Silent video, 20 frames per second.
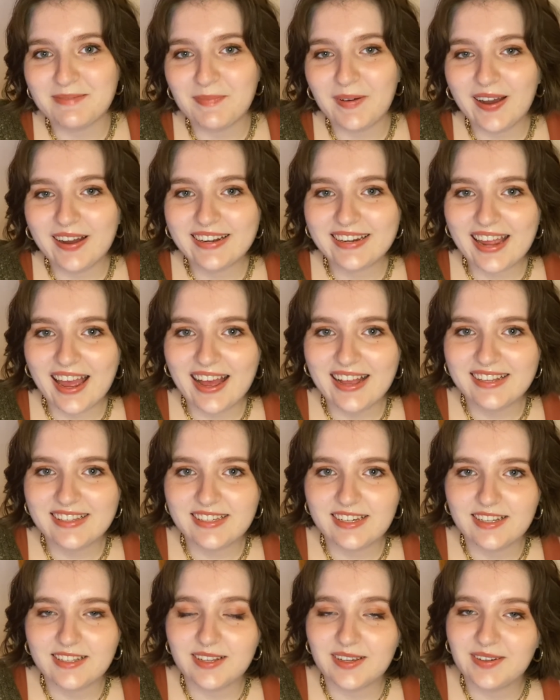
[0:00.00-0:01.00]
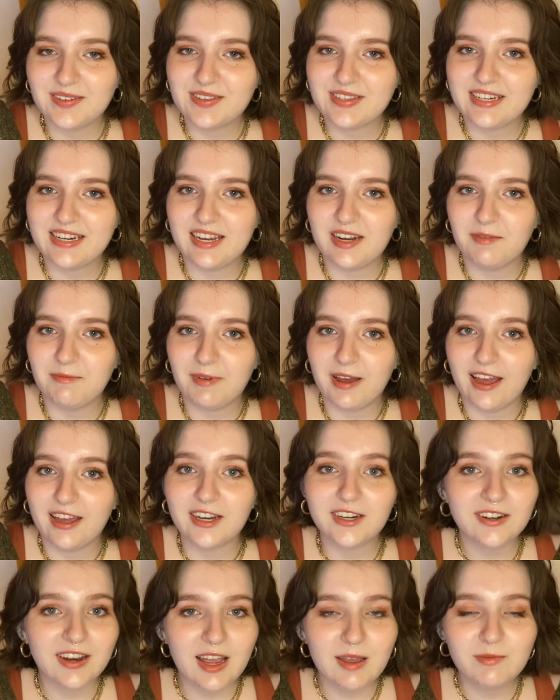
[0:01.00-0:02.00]
podcast is hosted by
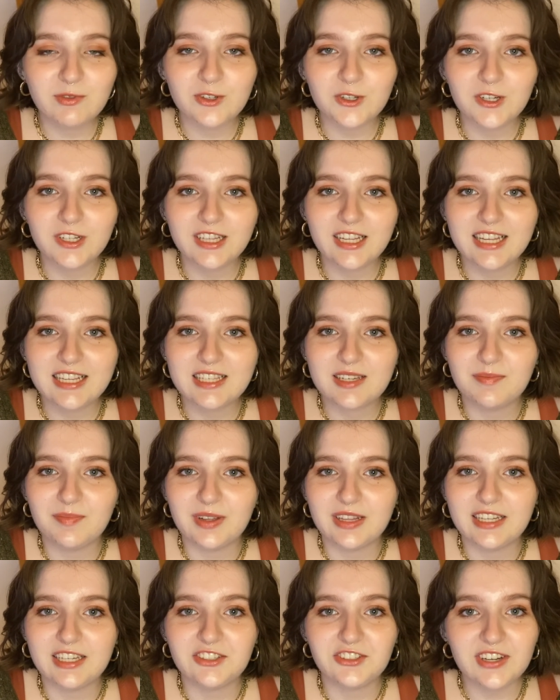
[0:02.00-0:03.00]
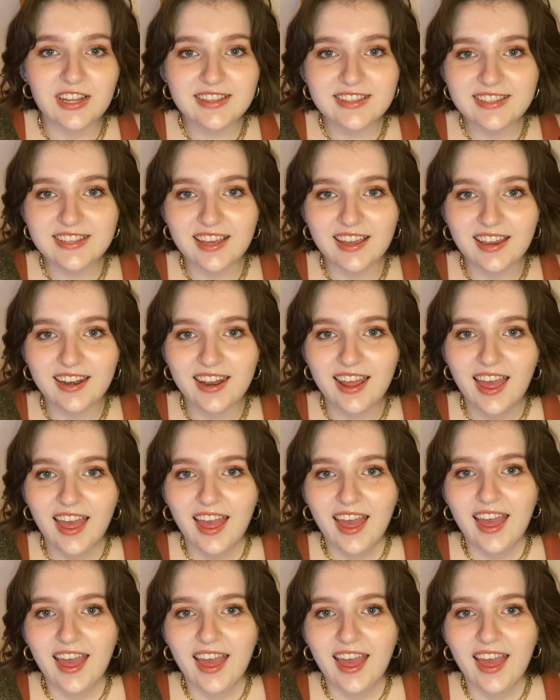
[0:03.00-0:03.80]
crime journalist Billy Jensen